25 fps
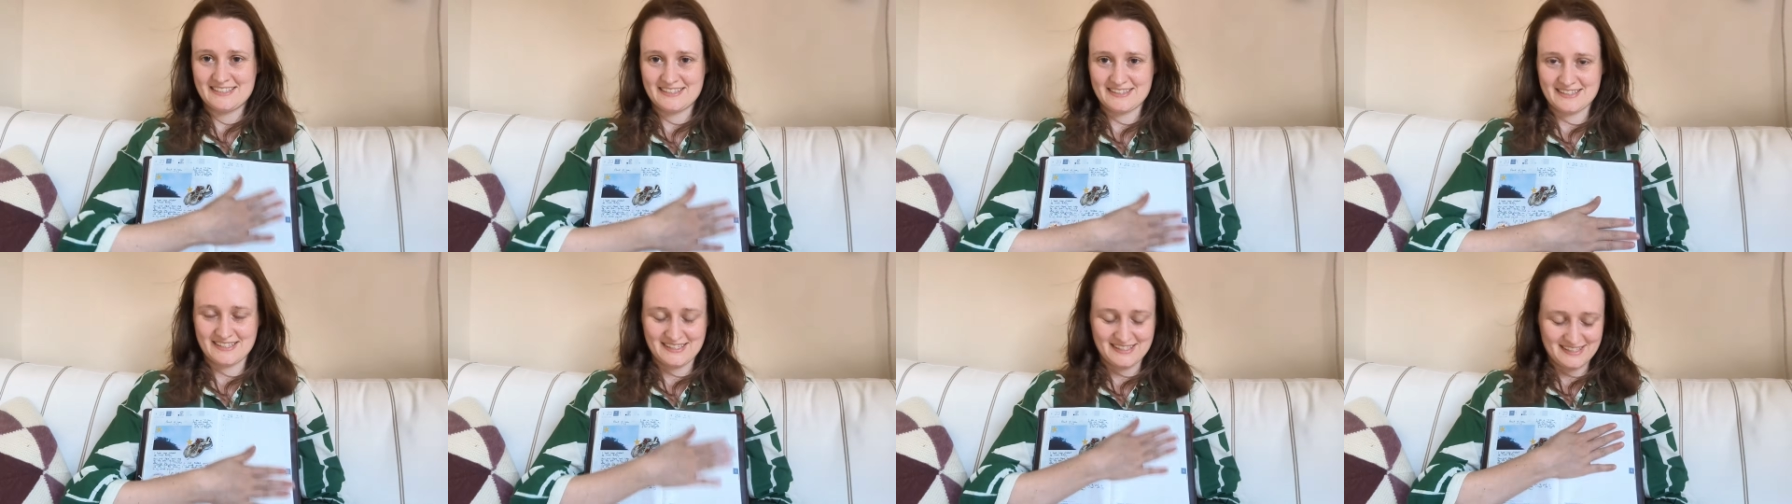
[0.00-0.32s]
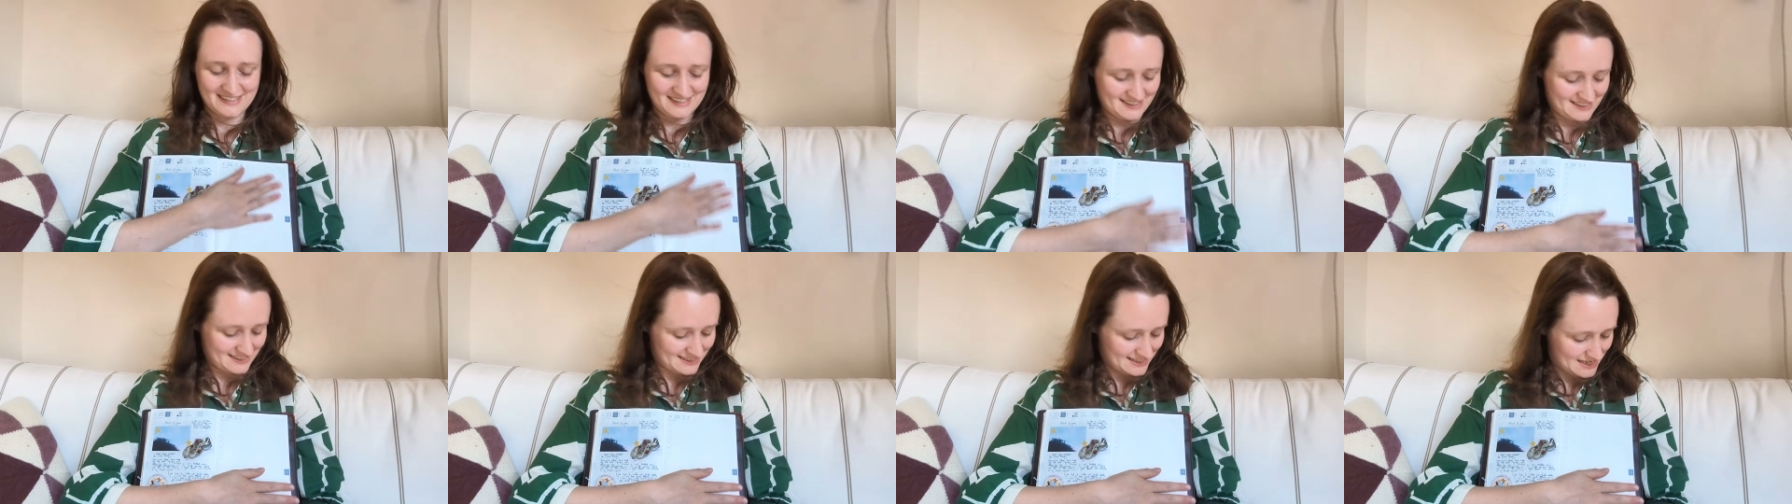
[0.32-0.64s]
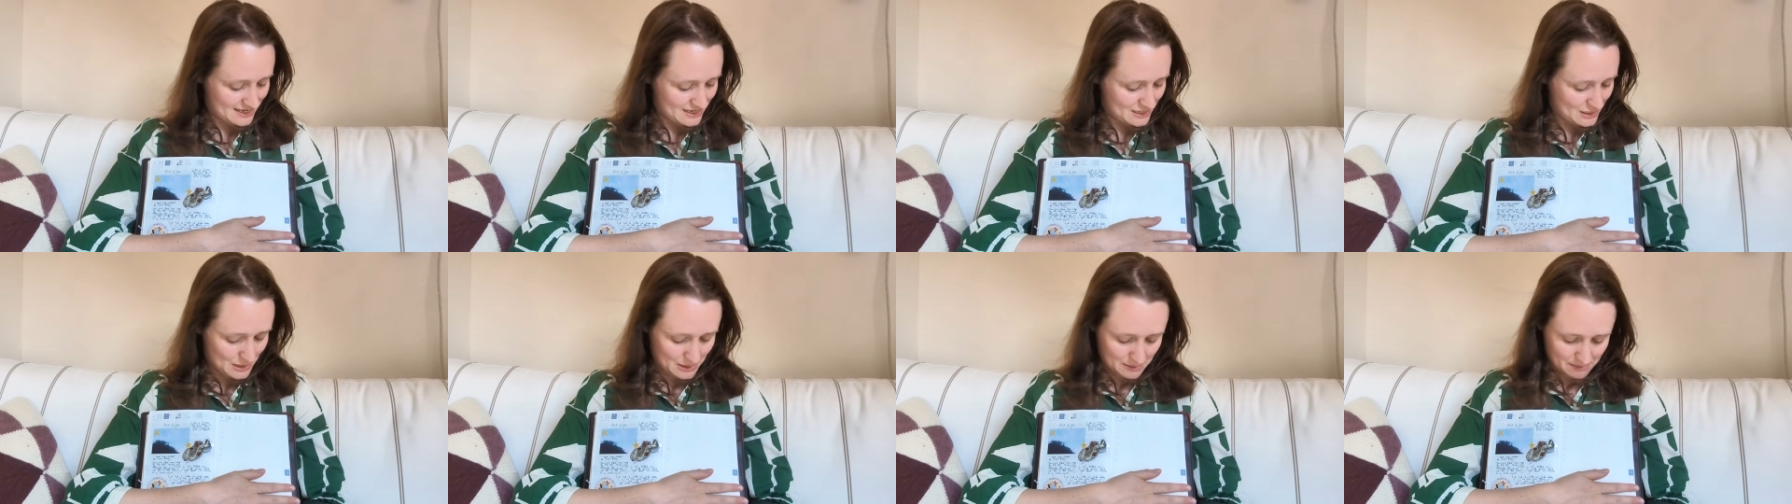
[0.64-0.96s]
So this is
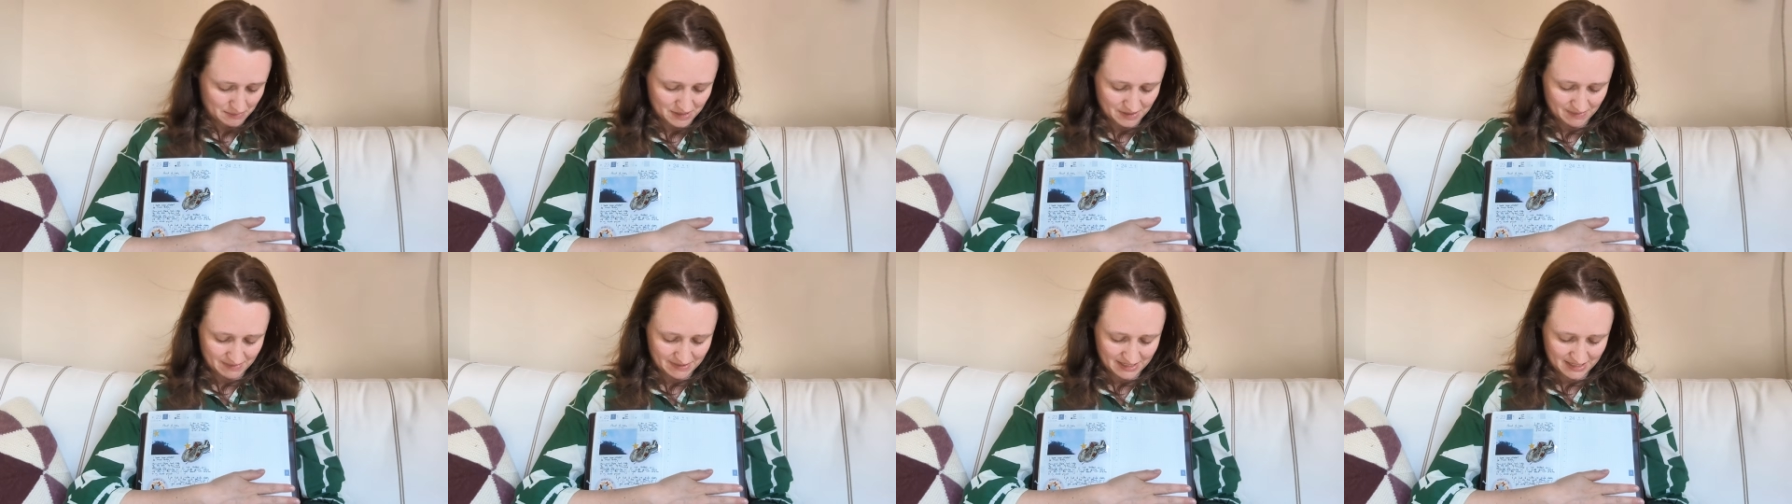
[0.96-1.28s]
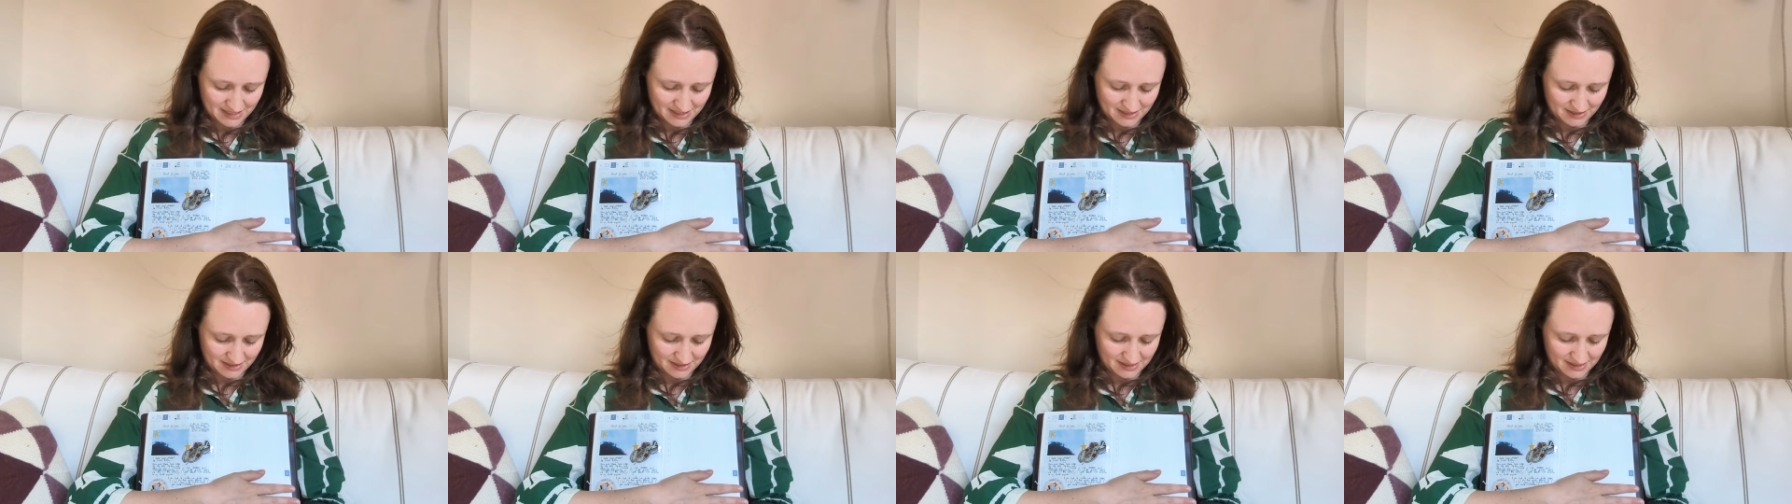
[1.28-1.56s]
my page.